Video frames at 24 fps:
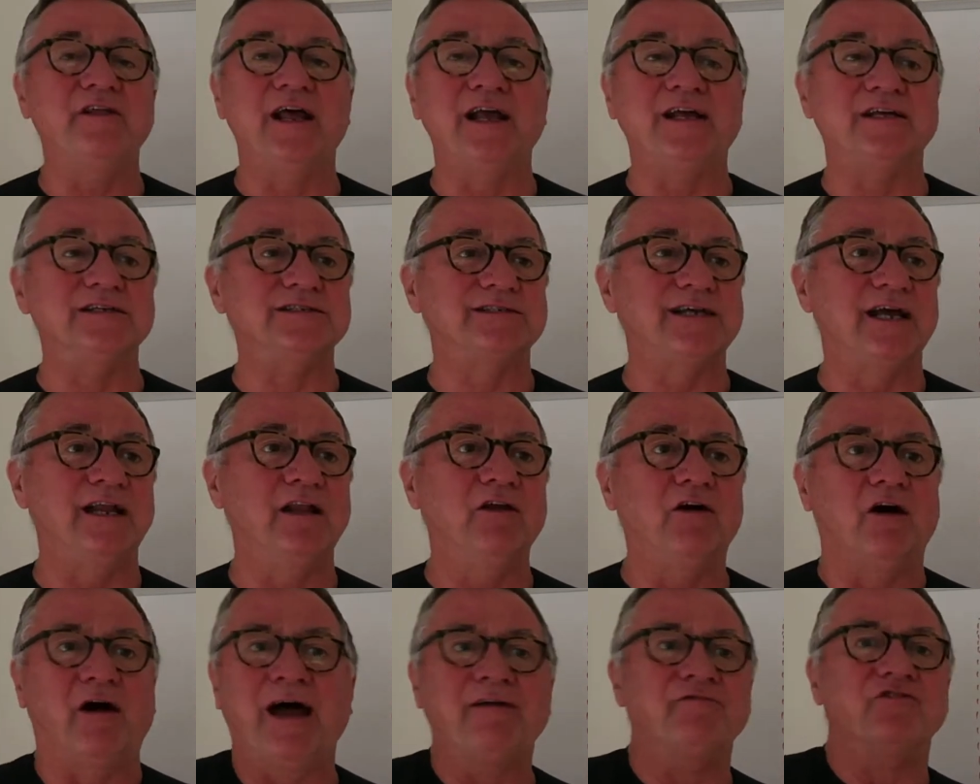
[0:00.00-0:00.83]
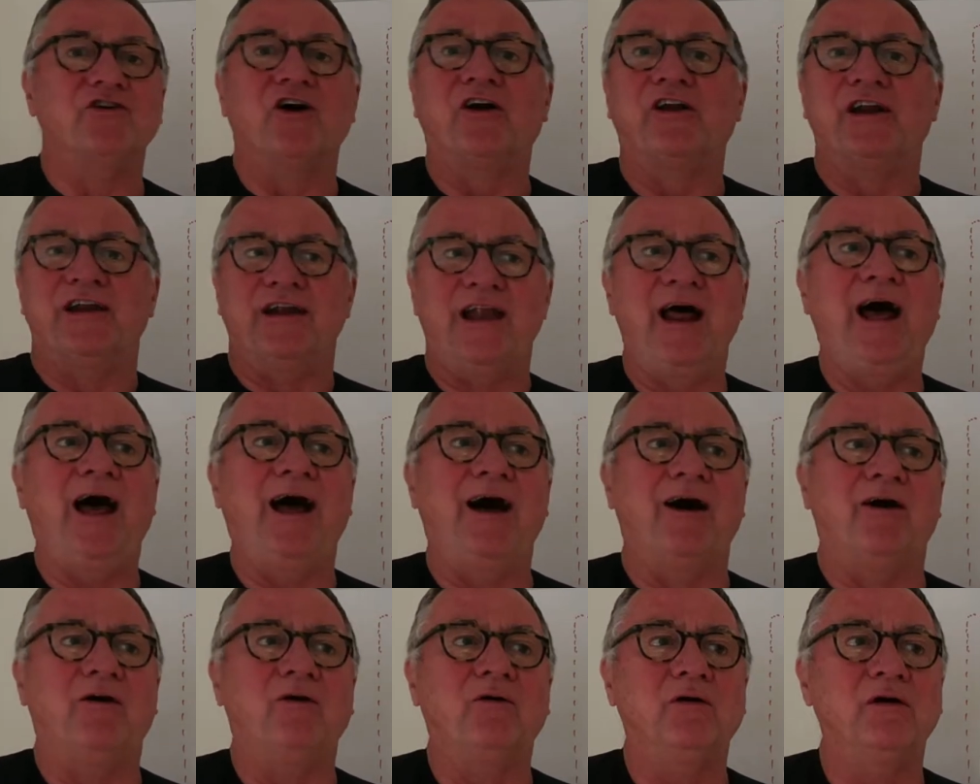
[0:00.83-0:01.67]
They can say, look, I haven't got it
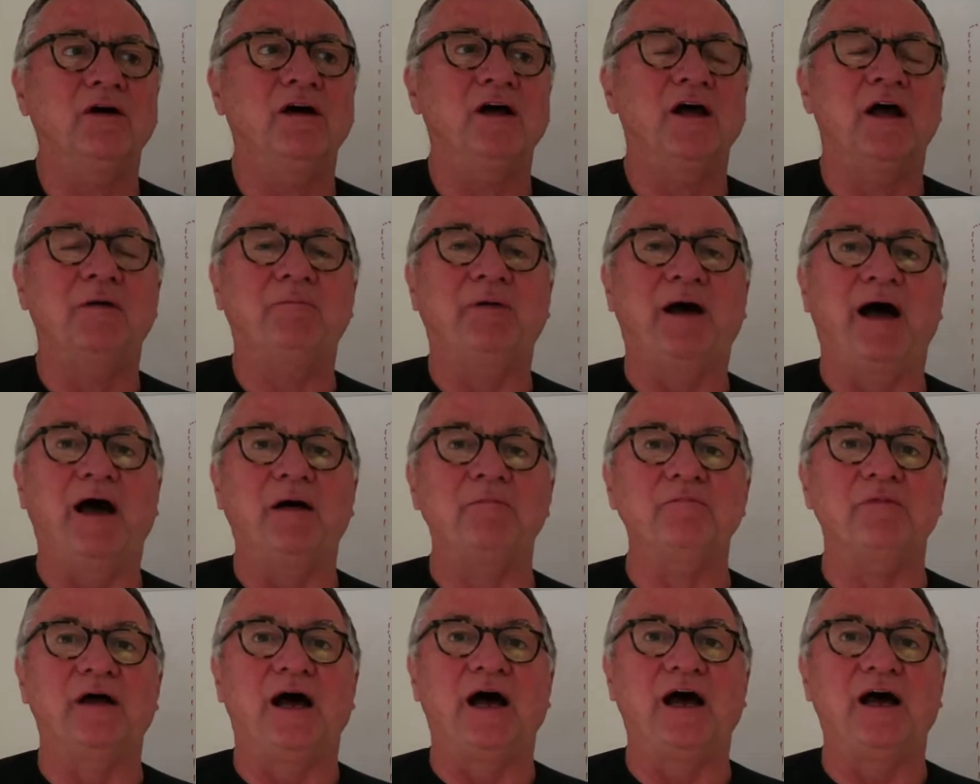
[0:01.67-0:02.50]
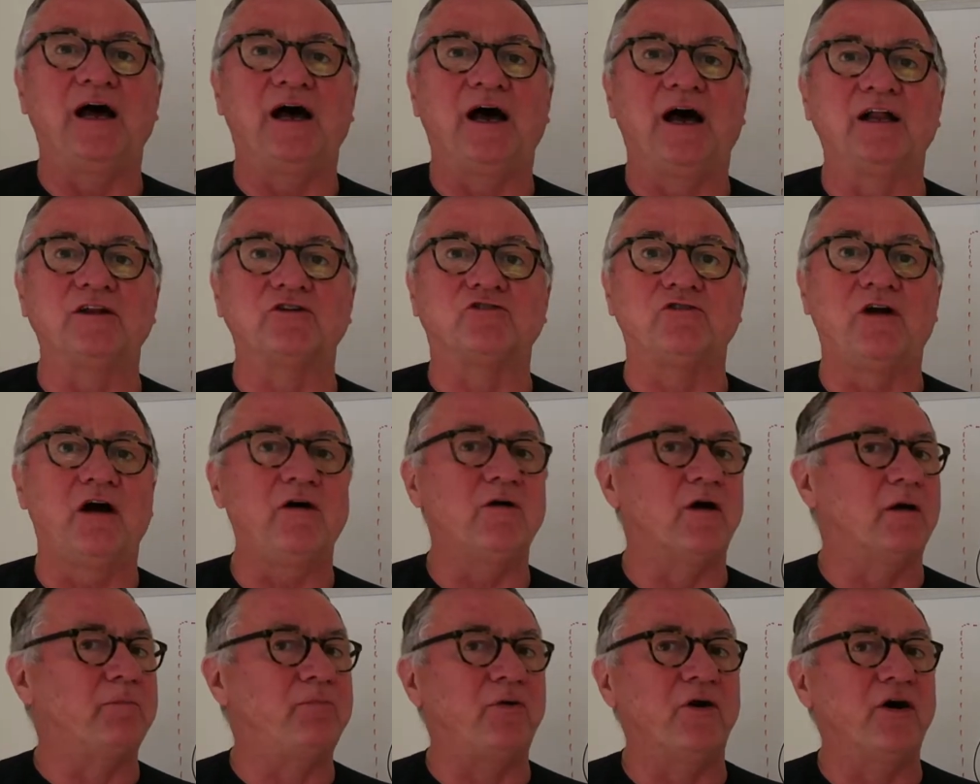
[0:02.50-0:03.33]
now, but I'll
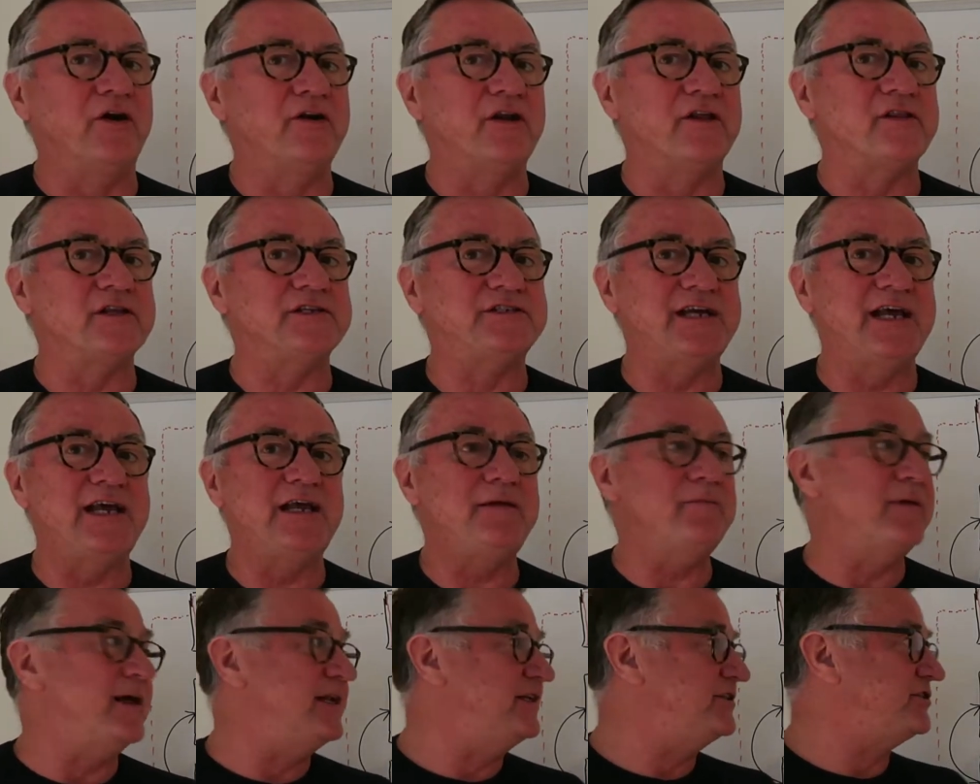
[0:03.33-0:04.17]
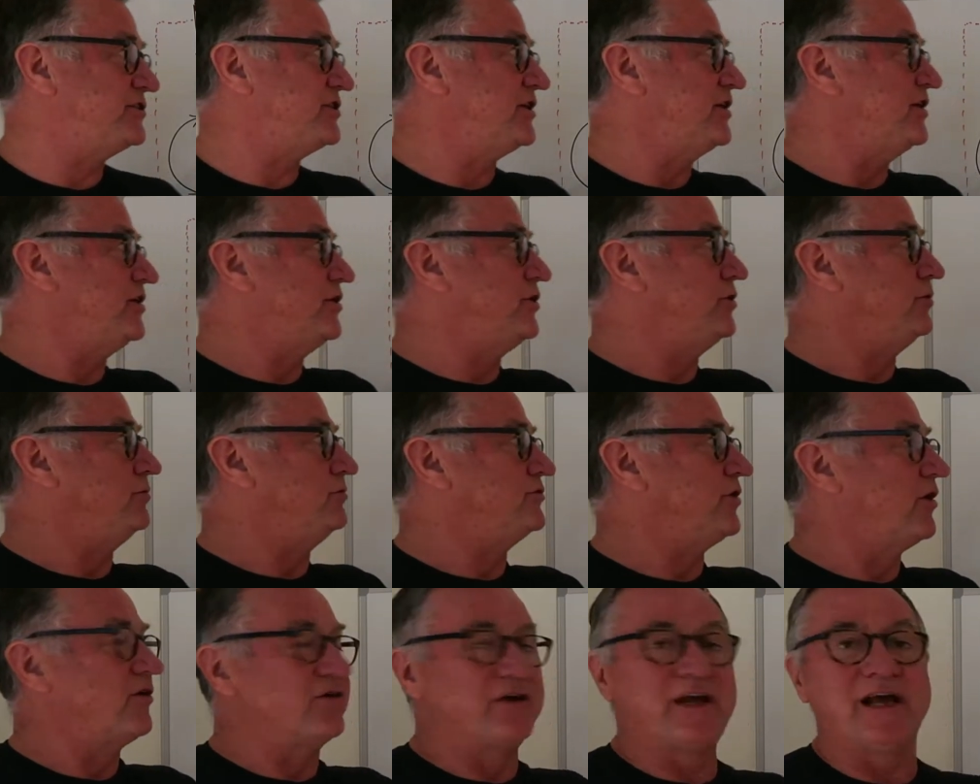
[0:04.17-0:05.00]
grow. I'll put another team into
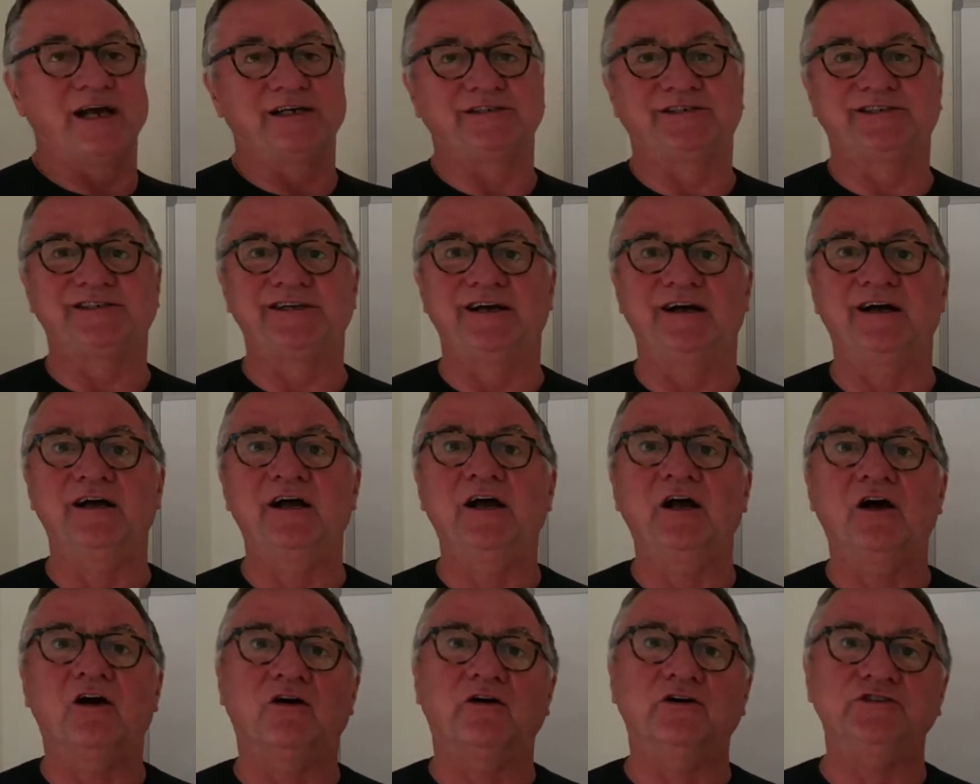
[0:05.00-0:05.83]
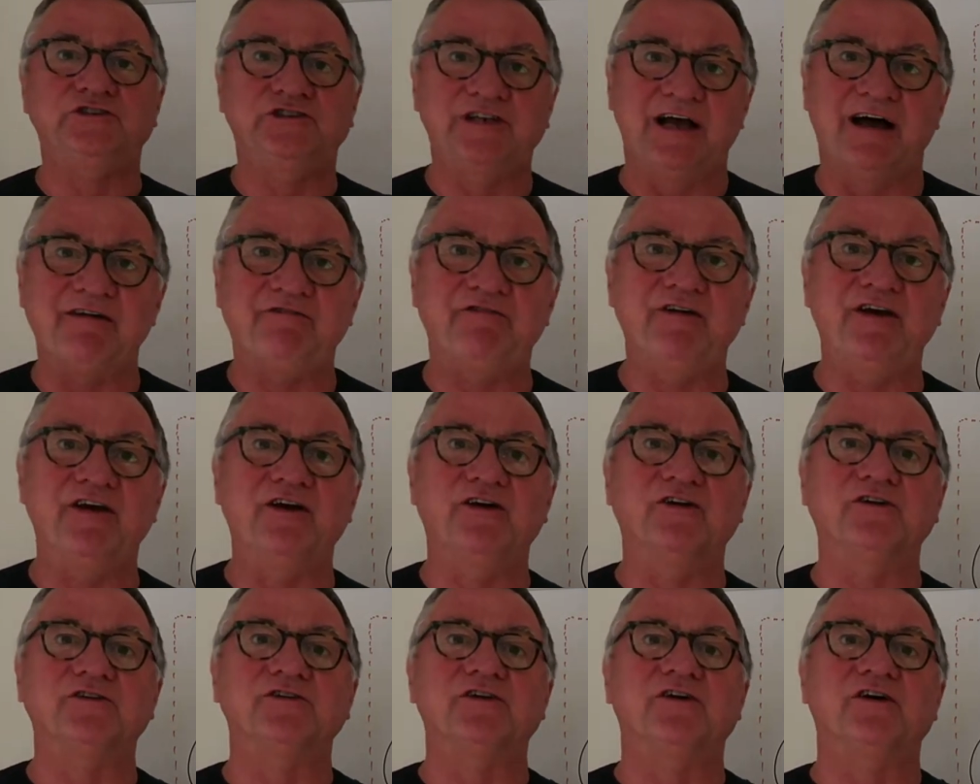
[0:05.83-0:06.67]
Doncaster or
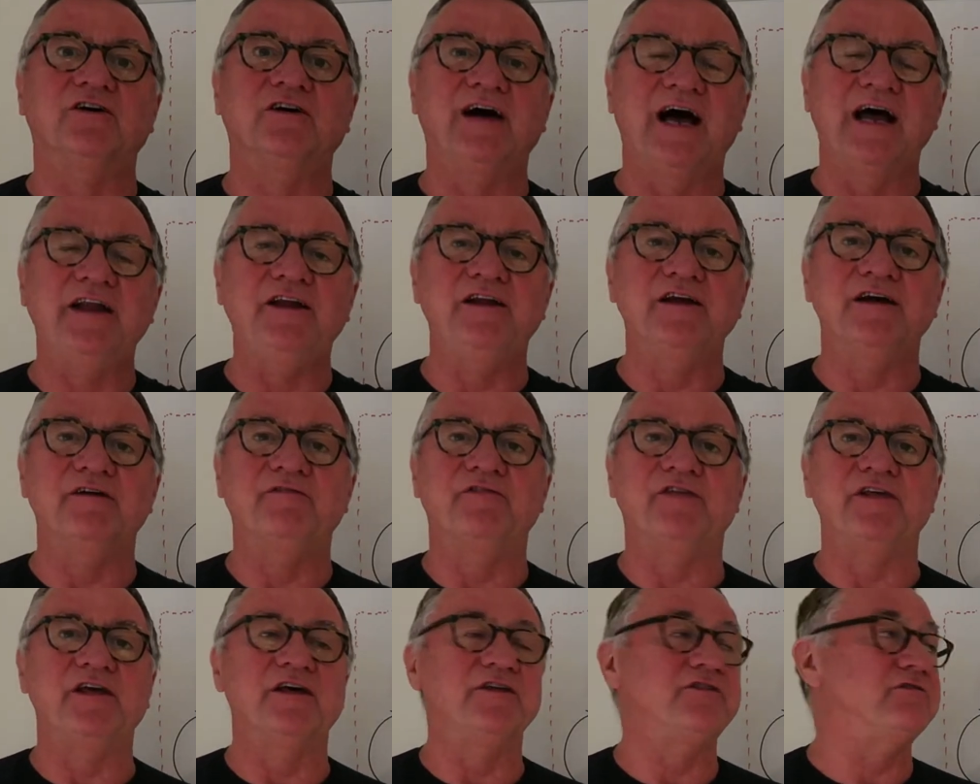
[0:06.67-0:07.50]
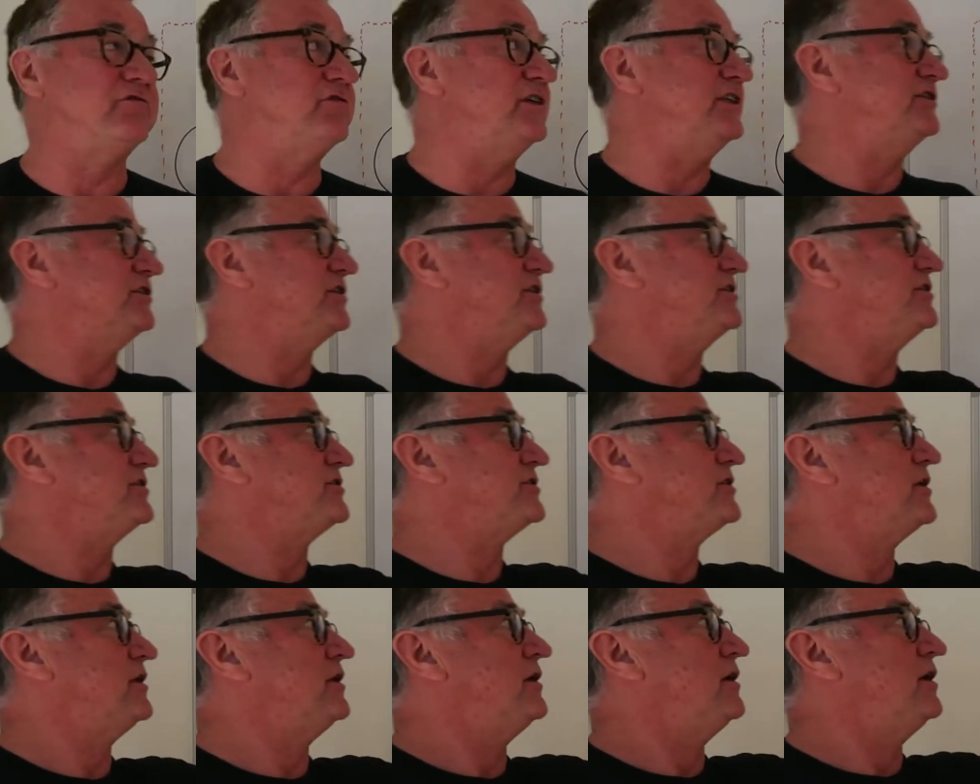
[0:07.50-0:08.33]
Sheffield or any of the other
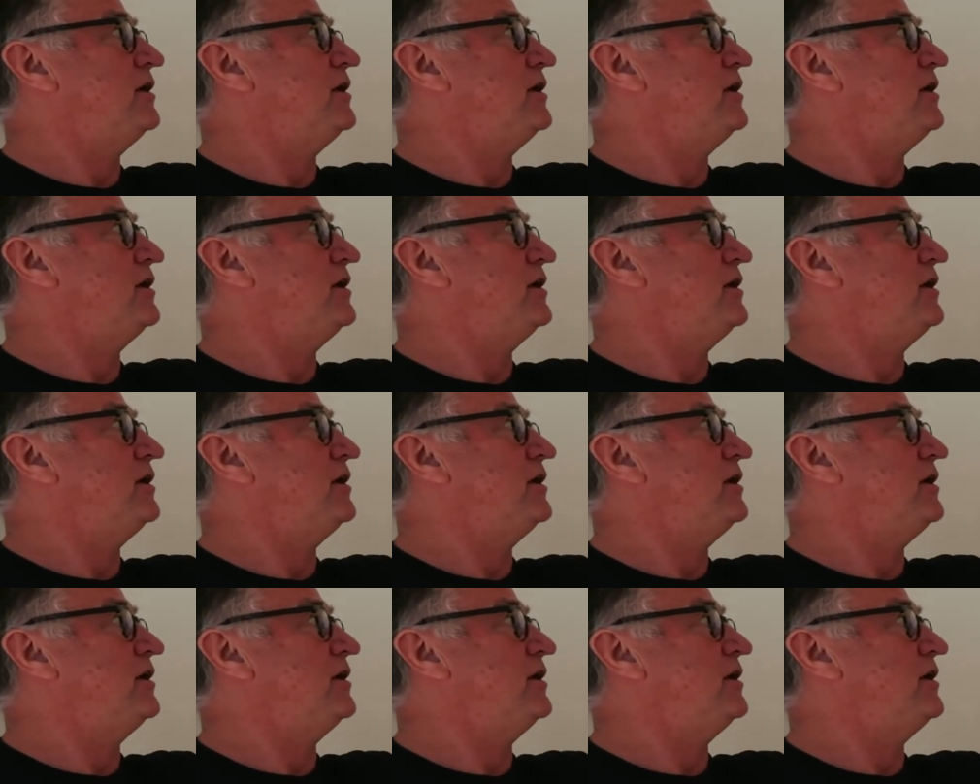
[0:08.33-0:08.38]
regions.